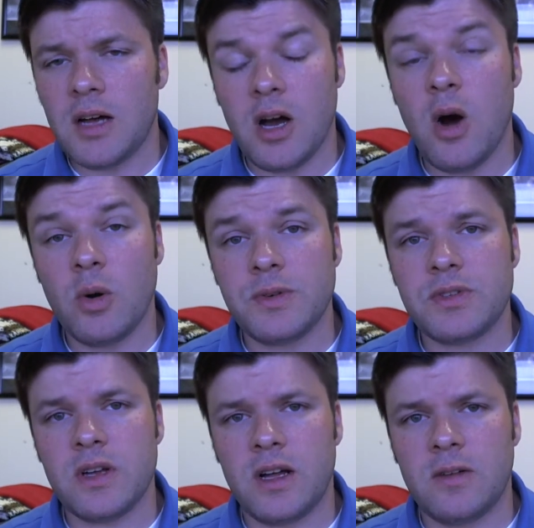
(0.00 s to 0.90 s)

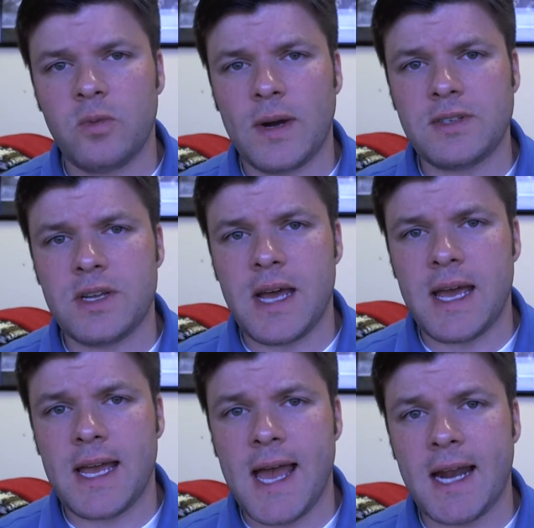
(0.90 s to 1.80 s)
coast of what is
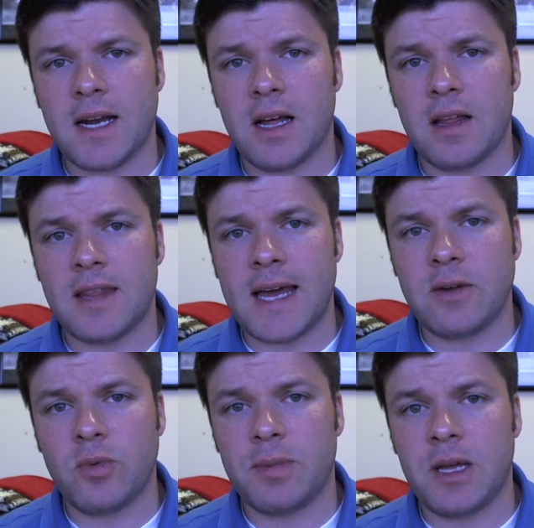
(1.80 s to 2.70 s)
today Canada,
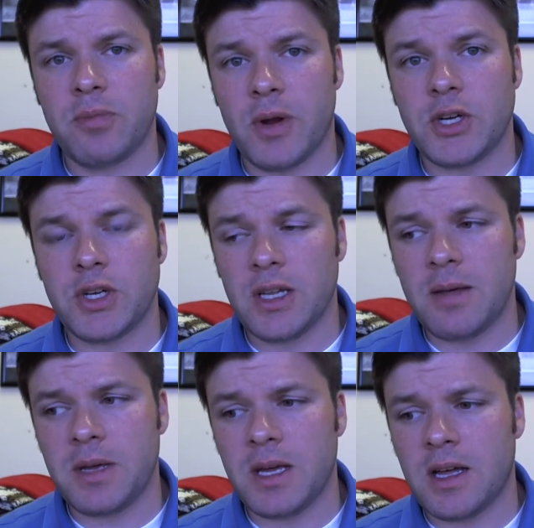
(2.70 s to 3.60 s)
that would be British
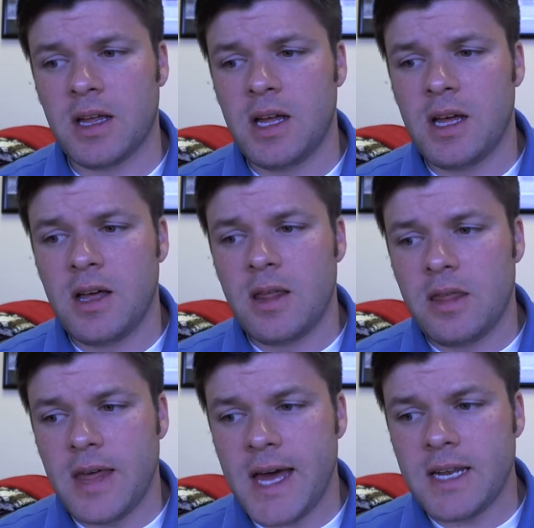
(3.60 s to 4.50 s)
Columbia,
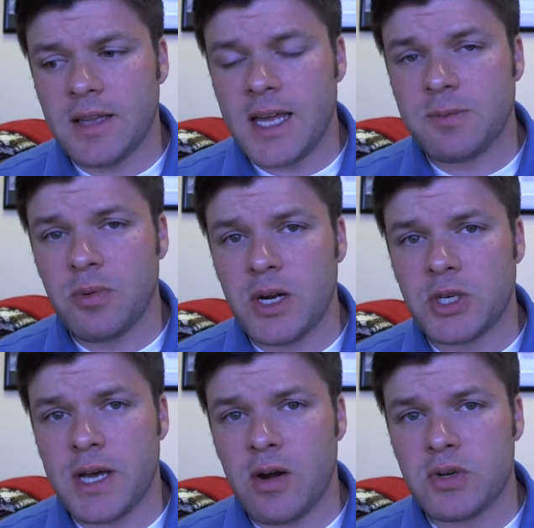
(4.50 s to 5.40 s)
that's
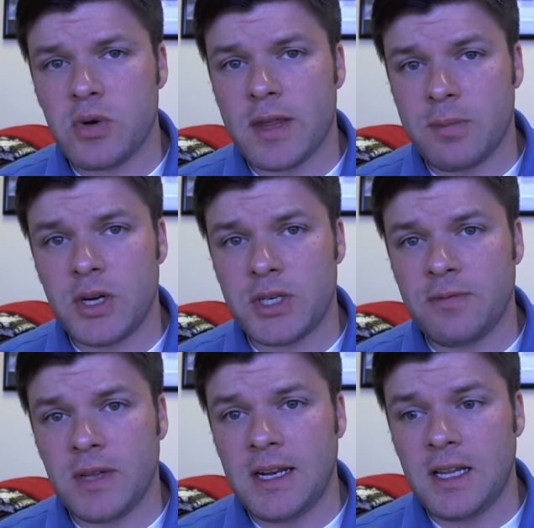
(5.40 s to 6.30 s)
British territory. The British
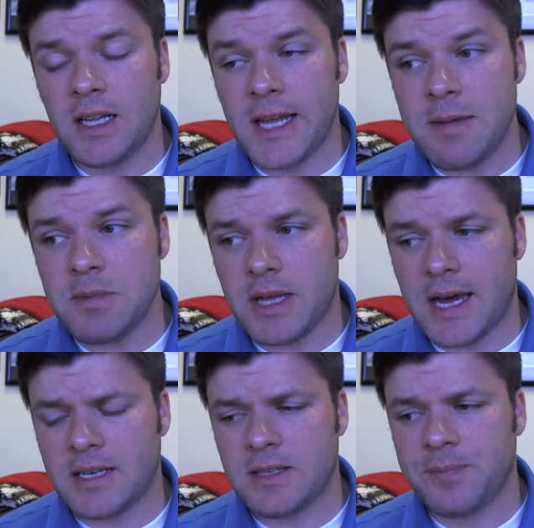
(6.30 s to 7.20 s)
have laid claim to
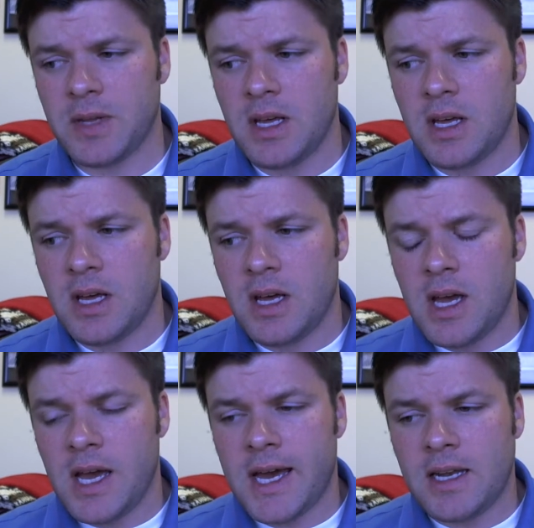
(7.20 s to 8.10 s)
that.
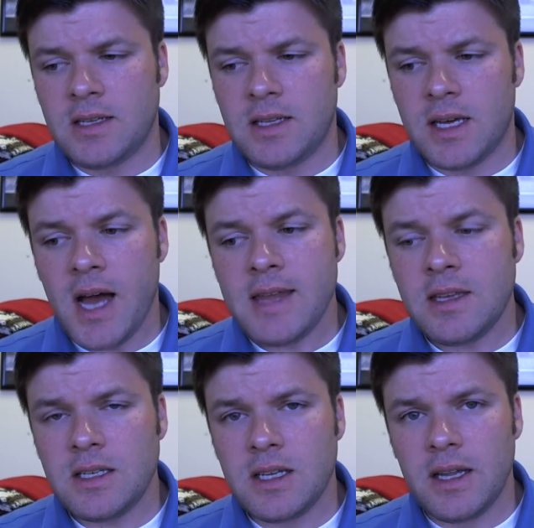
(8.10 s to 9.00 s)
And the guy
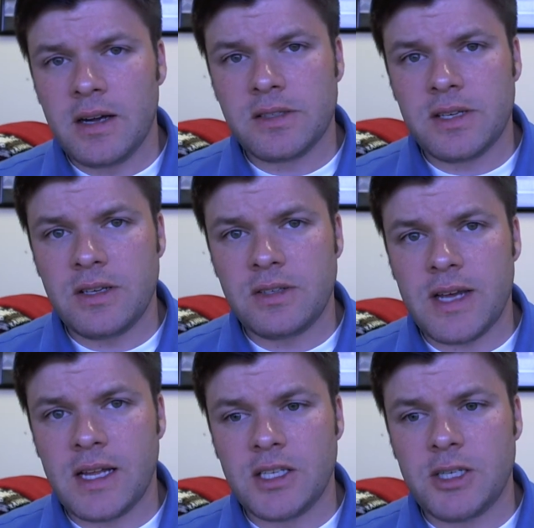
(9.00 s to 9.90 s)
that declares
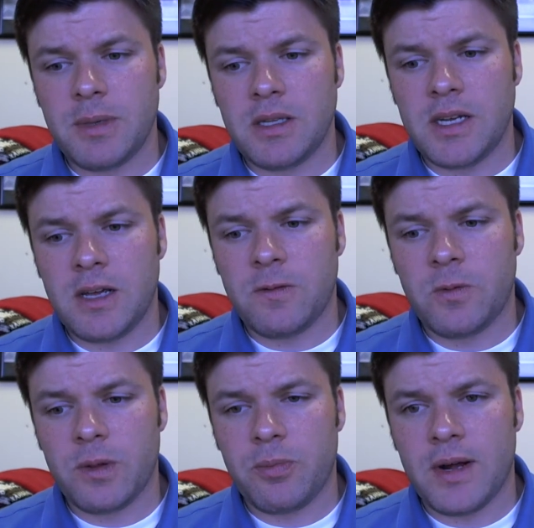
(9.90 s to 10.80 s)
his eligibility
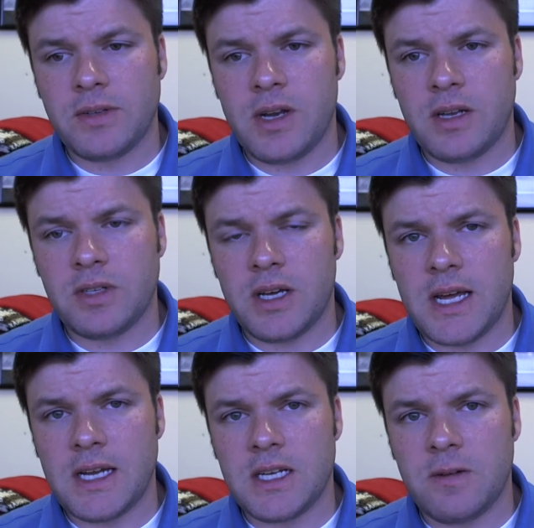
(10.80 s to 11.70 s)
for the presidency
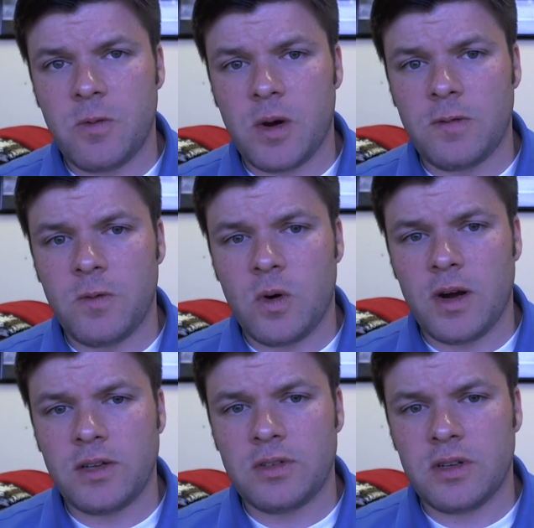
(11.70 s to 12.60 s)
in
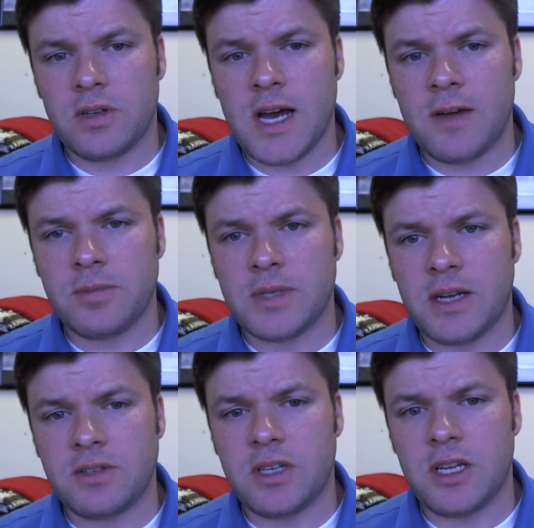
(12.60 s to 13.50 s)
1844 is a guy from
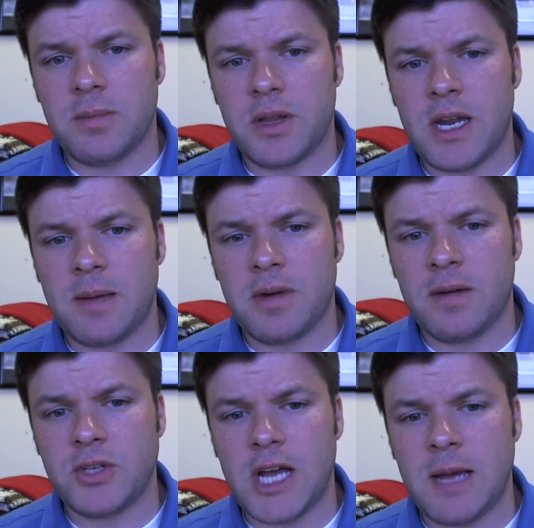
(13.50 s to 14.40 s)
Tennessee by the name
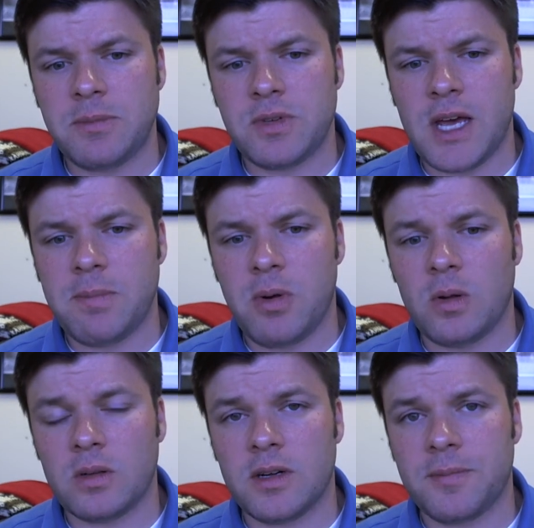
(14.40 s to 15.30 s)
of James K.
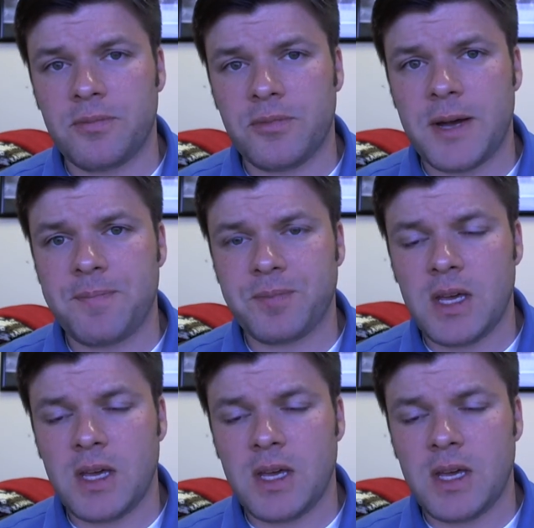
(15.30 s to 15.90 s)
Polk, right?